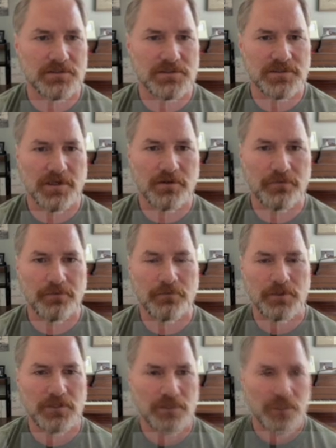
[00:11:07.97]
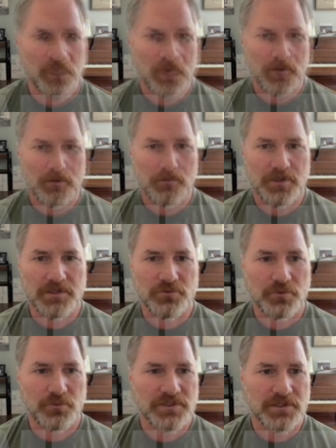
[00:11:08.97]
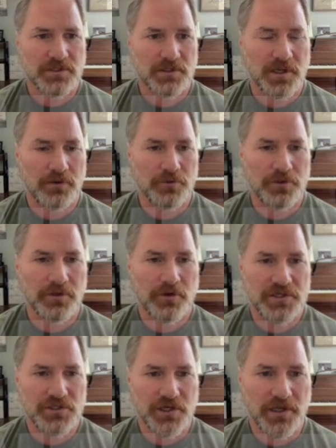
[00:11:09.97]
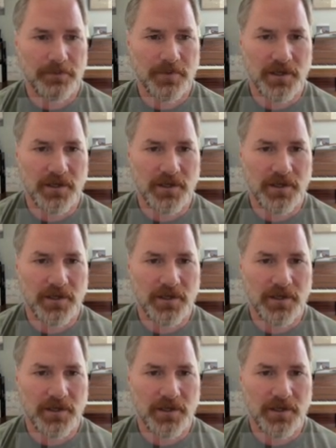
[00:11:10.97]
seller for me. But this one was in really great shape,